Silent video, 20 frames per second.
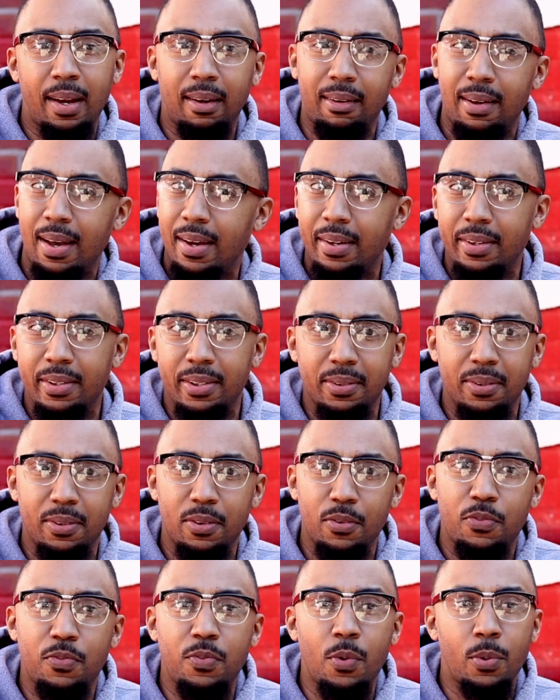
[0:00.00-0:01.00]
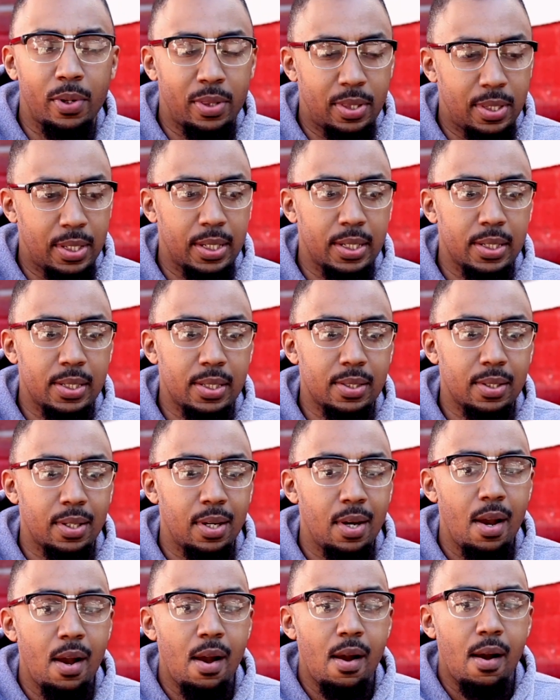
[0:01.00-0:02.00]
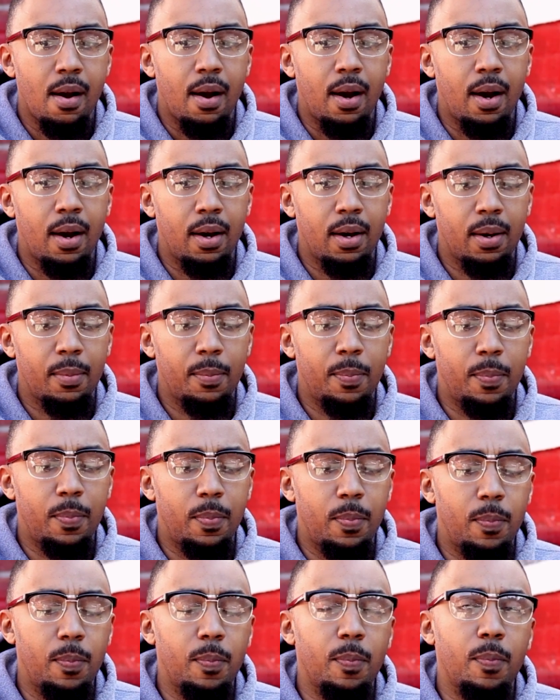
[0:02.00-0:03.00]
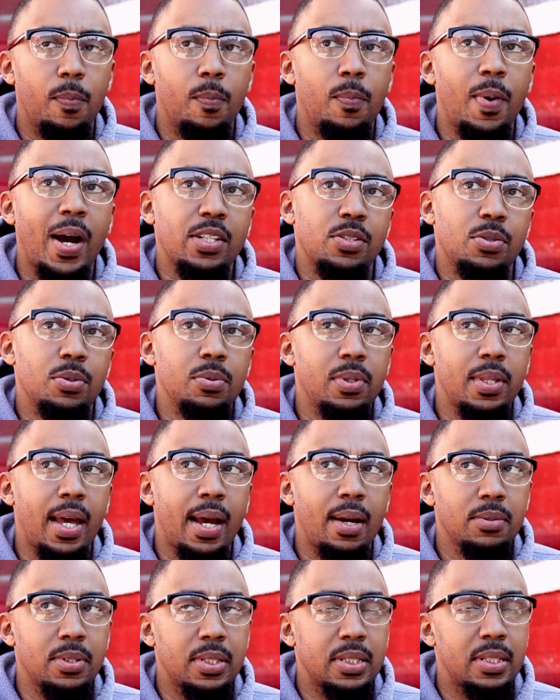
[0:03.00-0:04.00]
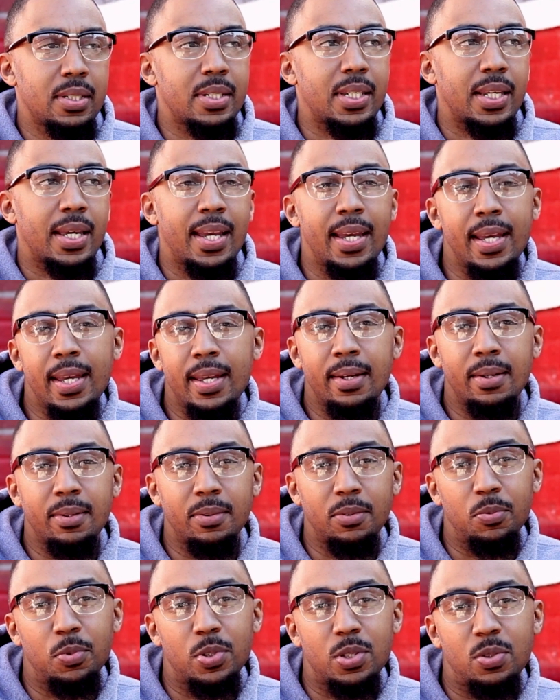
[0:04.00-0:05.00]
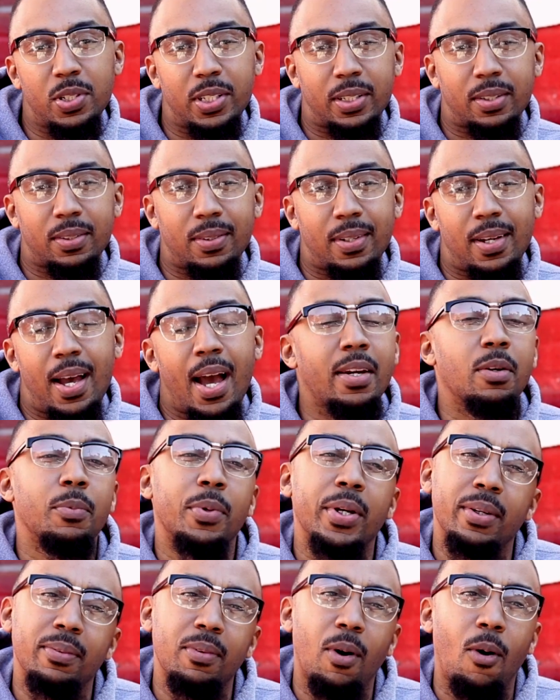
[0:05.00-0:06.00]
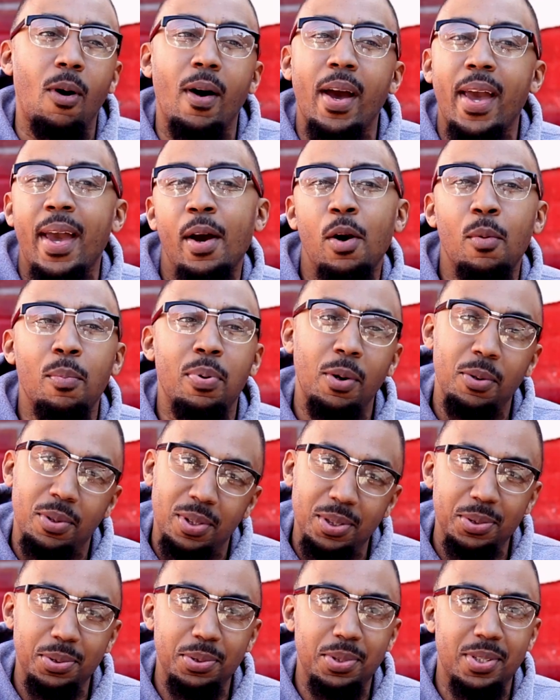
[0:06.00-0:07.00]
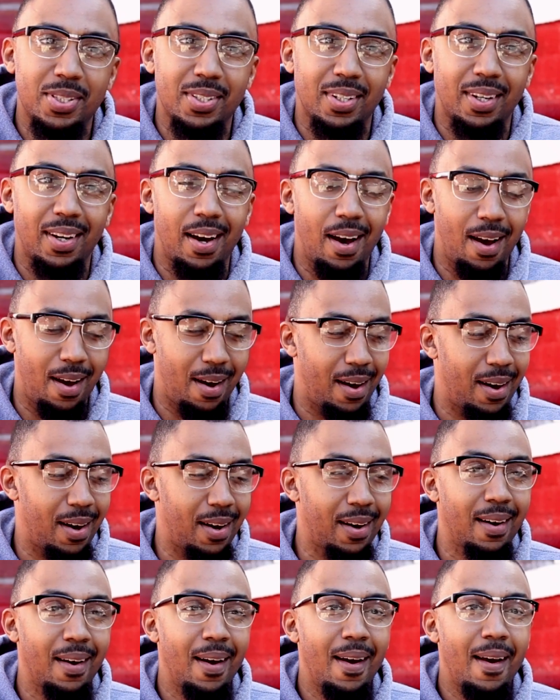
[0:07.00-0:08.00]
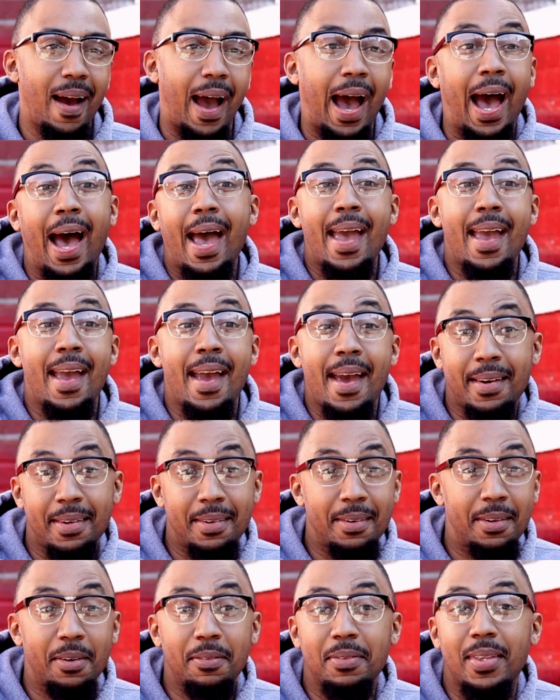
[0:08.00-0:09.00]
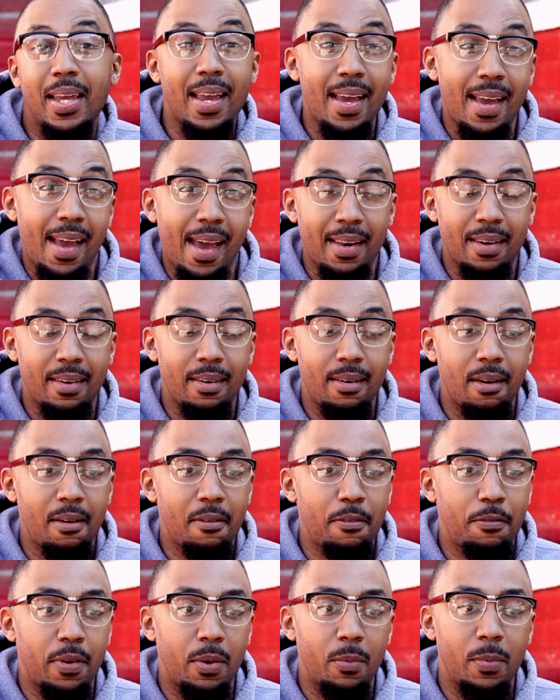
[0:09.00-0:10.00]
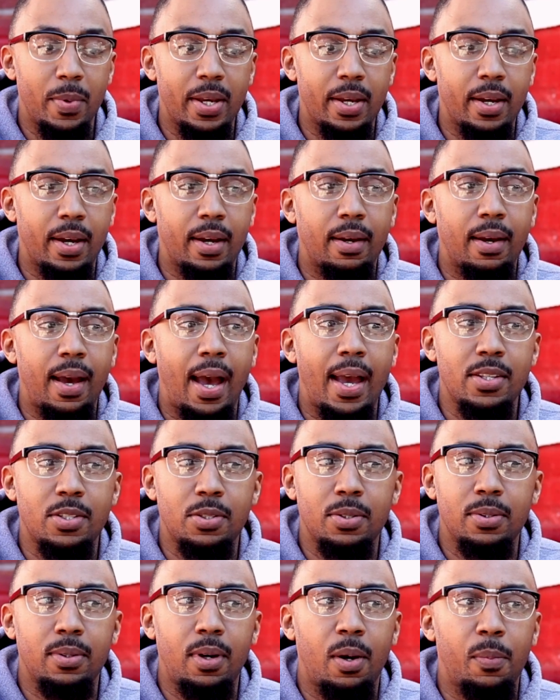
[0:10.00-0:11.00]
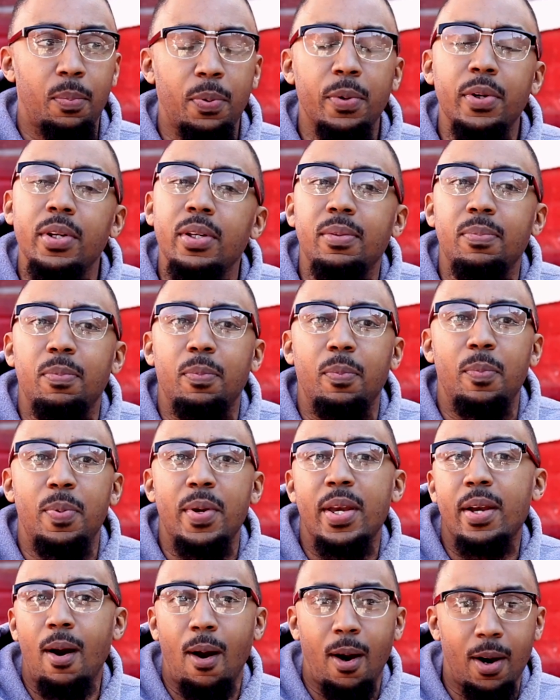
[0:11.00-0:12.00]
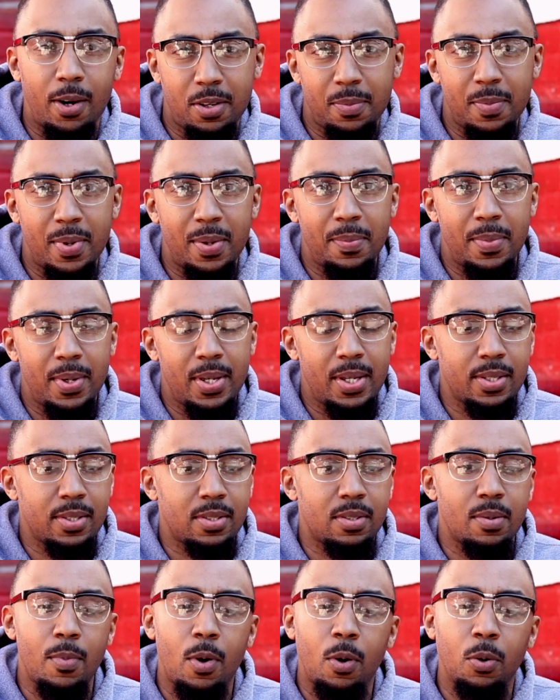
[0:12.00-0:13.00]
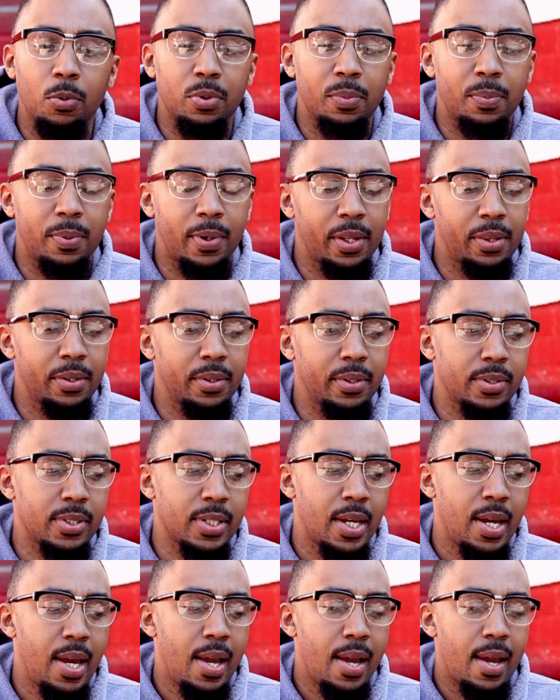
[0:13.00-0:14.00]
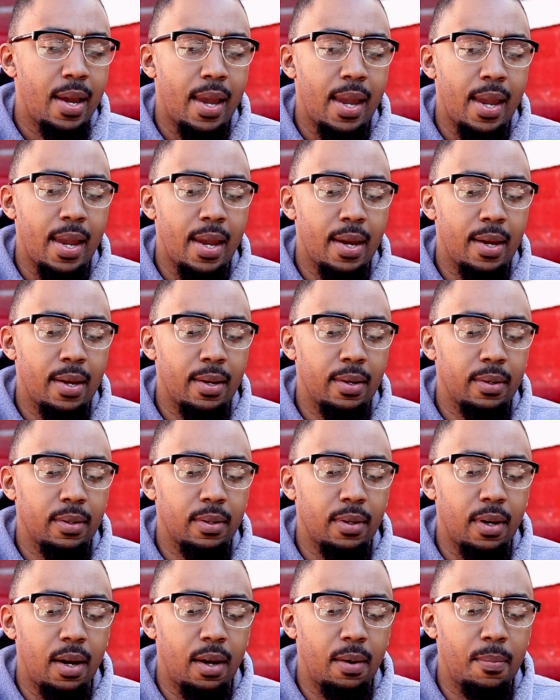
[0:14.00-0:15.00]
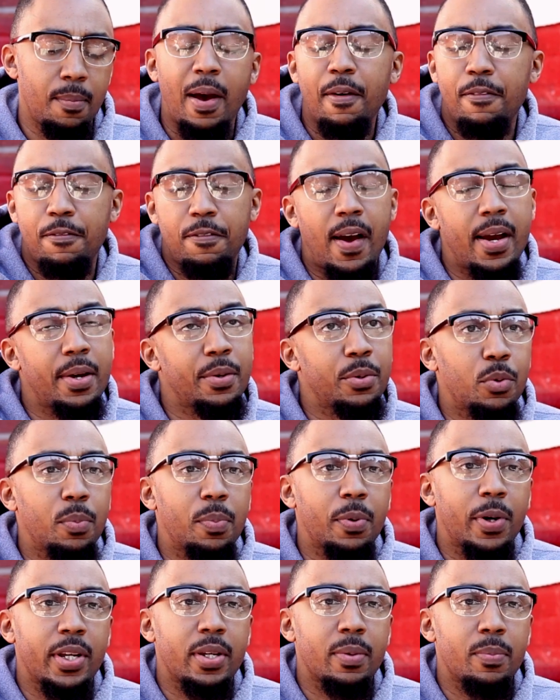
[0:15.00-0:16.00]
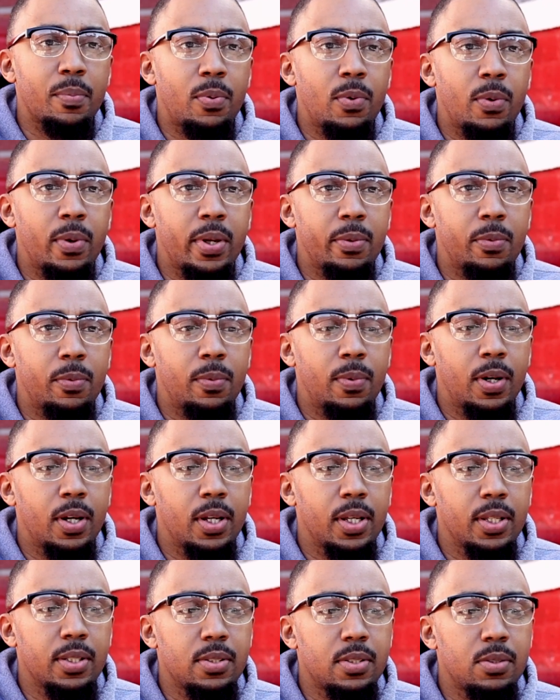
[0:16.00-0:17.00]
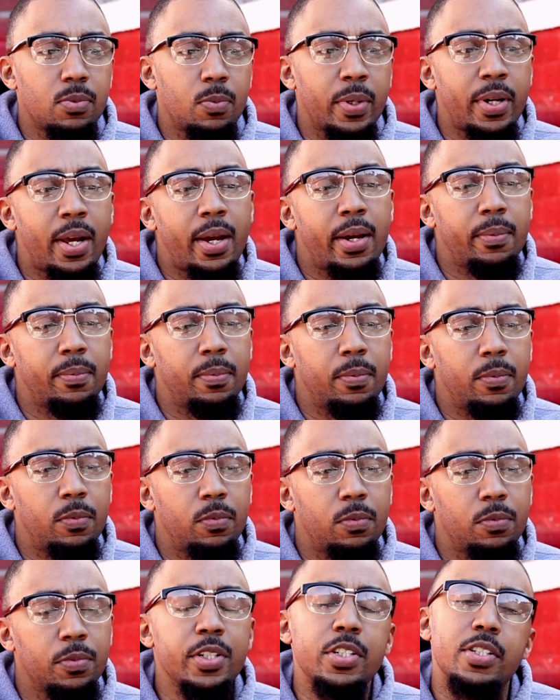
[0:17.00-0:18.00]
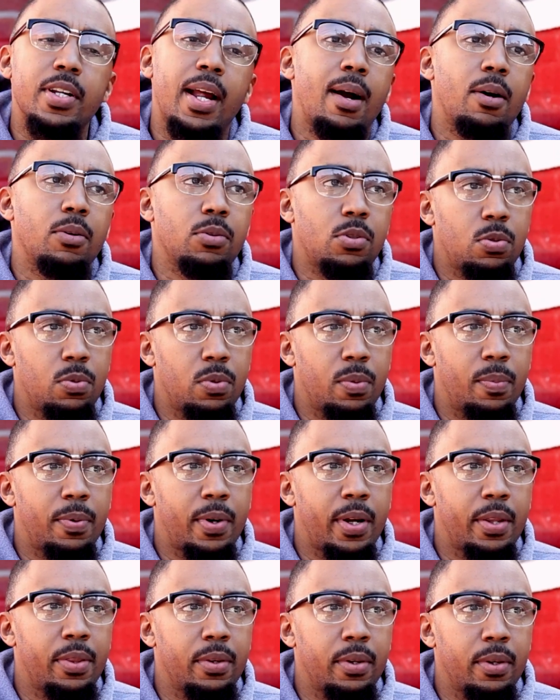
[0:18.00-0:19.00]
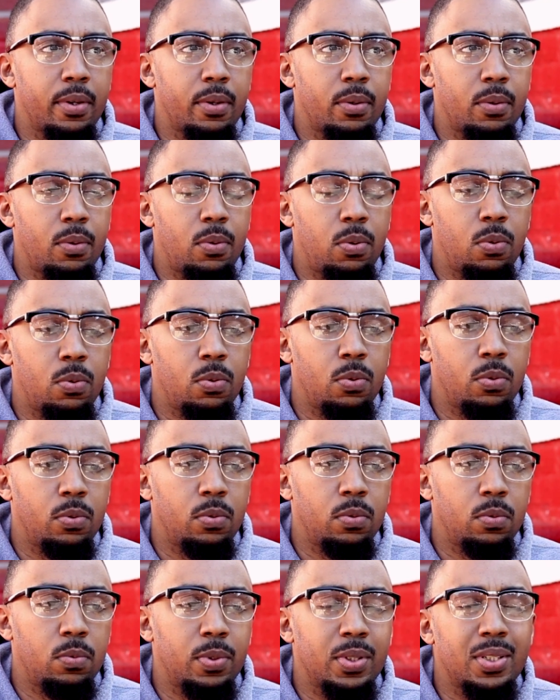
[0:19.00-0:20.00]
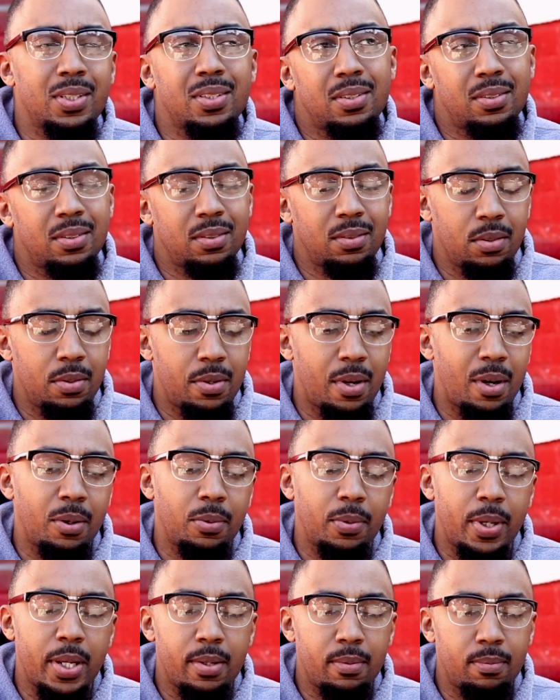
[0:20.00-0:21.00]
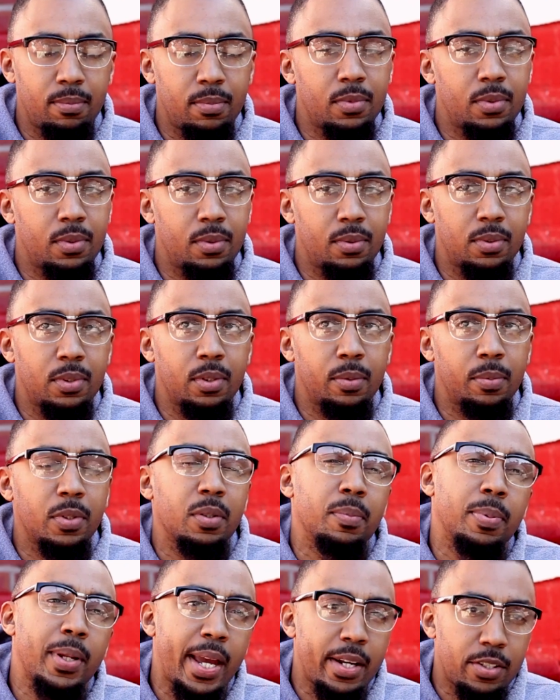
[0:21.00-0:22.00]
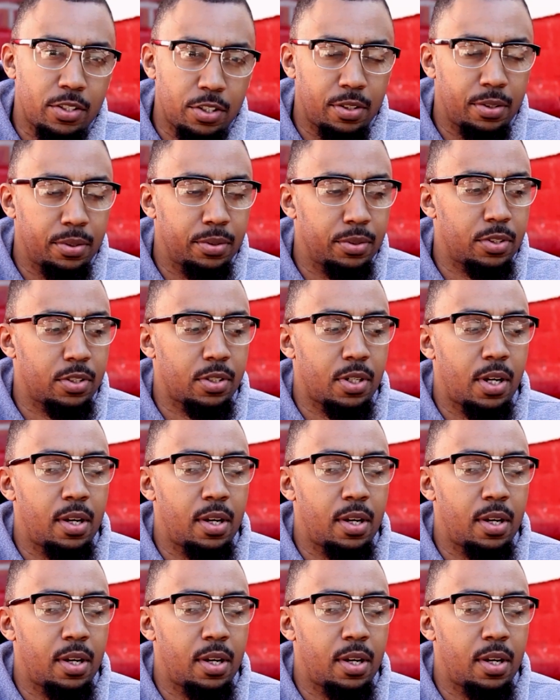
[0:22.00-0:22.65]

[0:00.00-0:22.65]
kind of for this. By 2010 was kind of when all hell broke loose. I had had enough, they had had enough, and we had gotten to a pretty big argument, me and some older brothers. And my final breaking point was when I reached out to a brother who was, in the black church,